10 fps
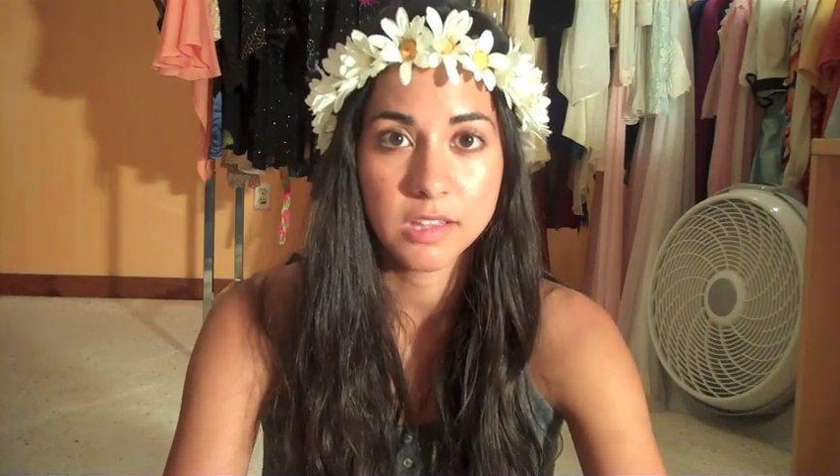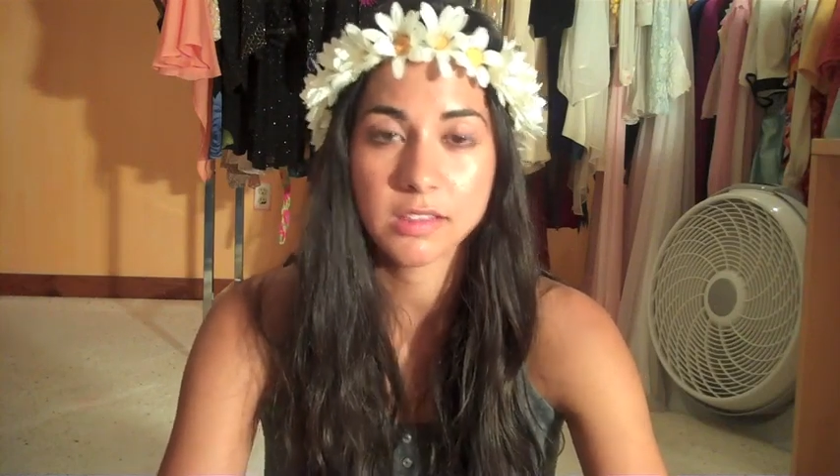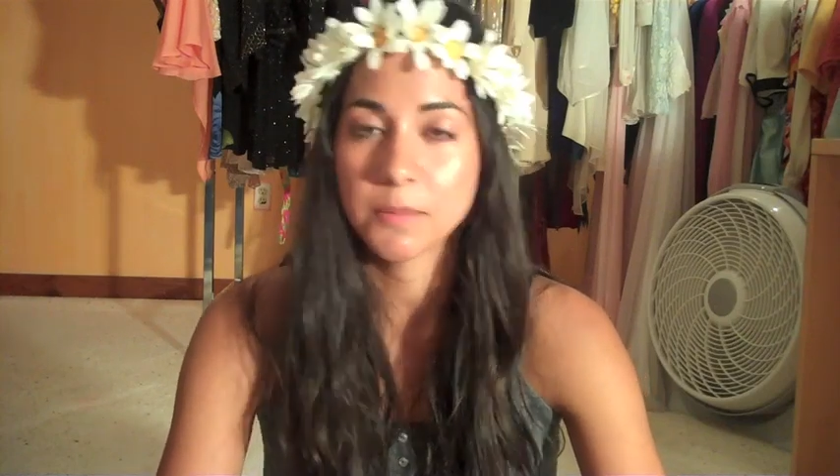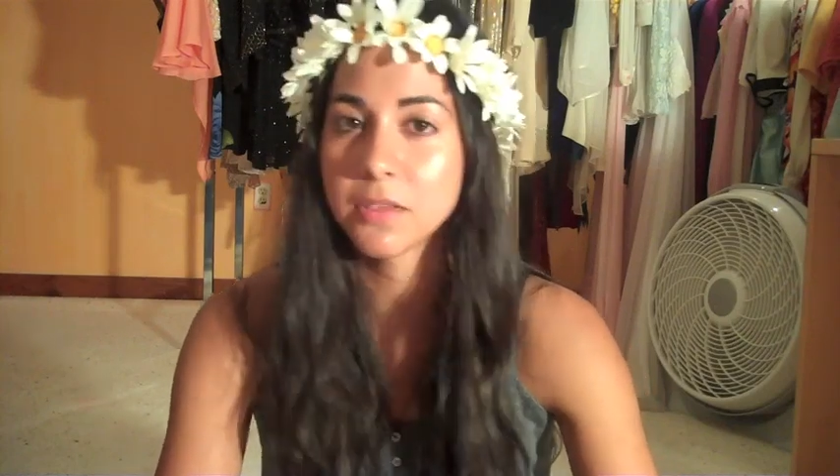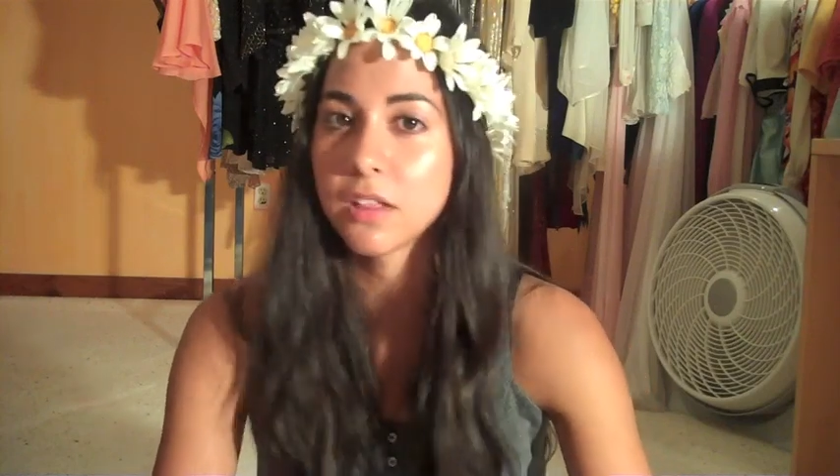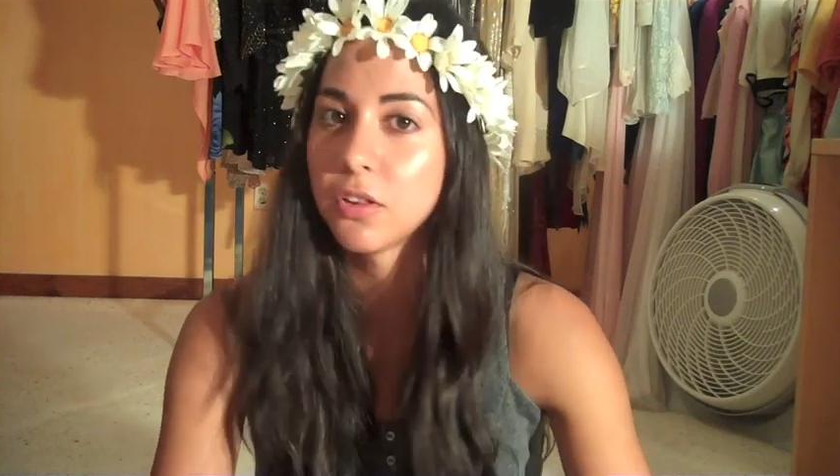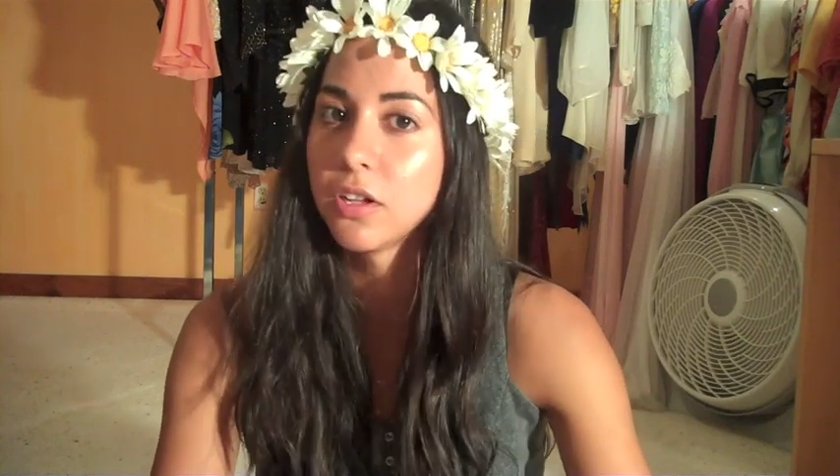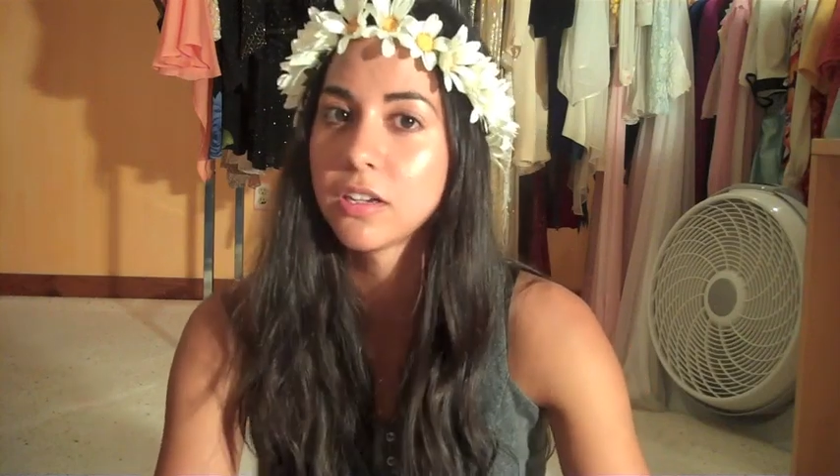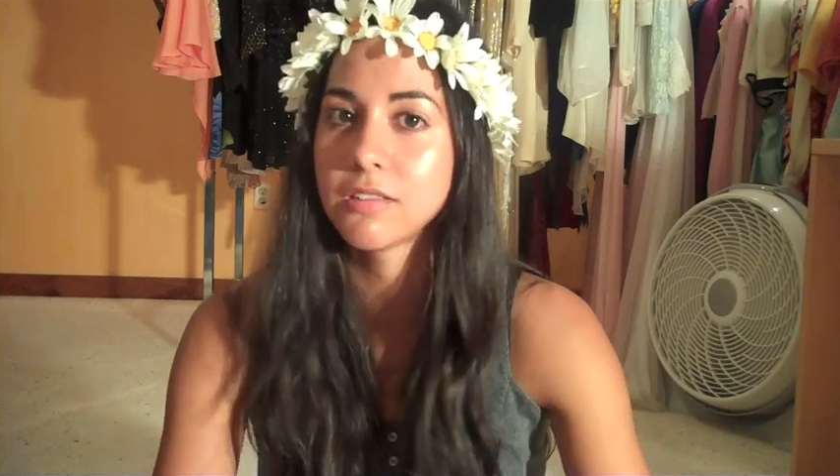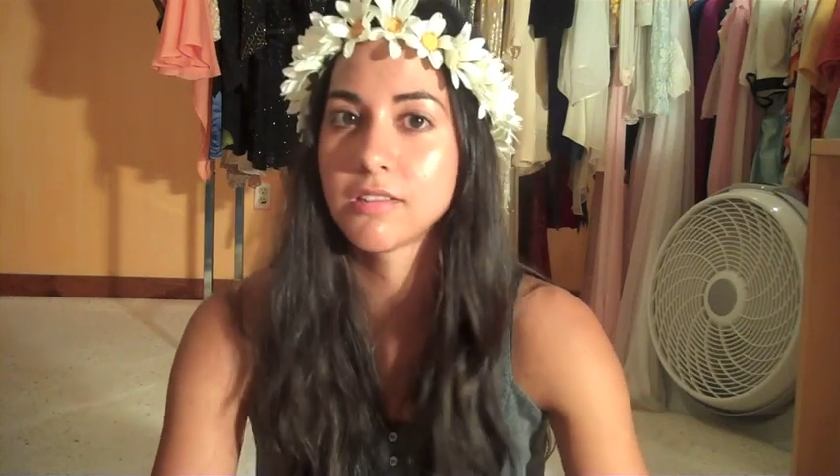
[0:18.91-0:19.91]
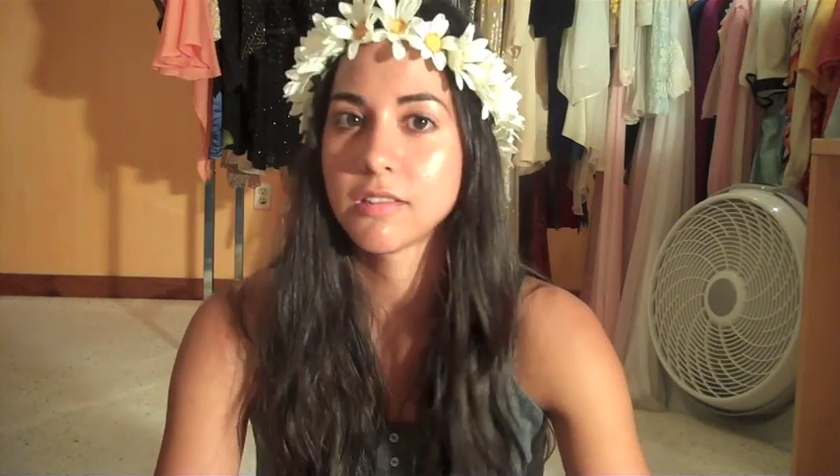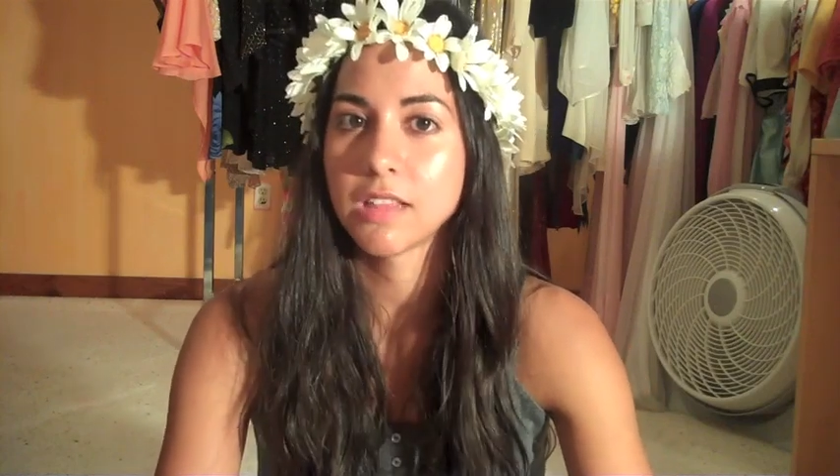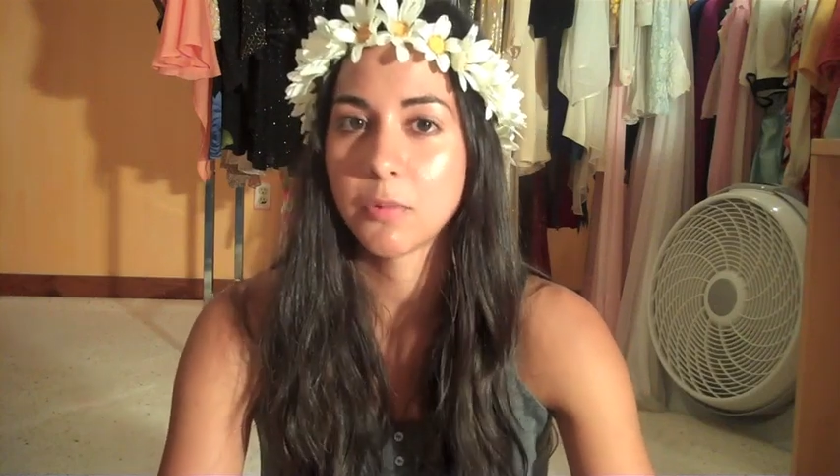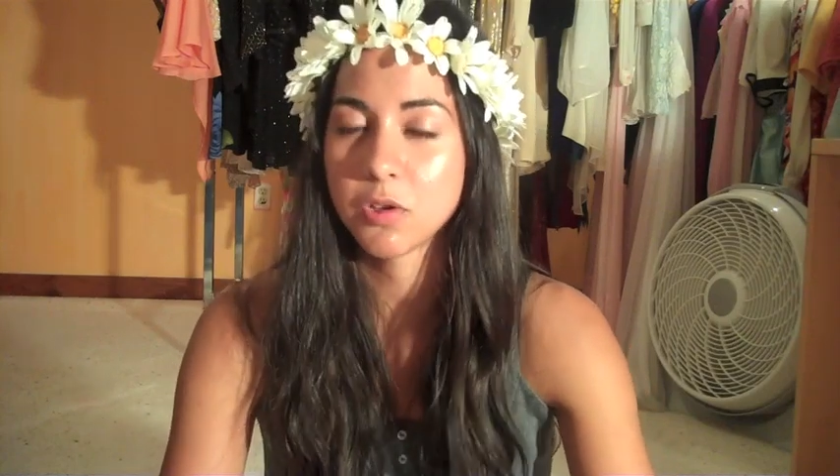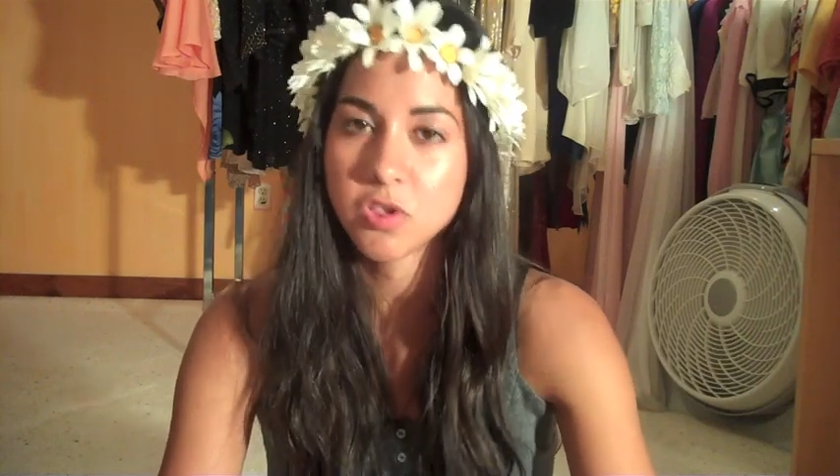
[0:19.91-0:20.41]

and some of the looks that we're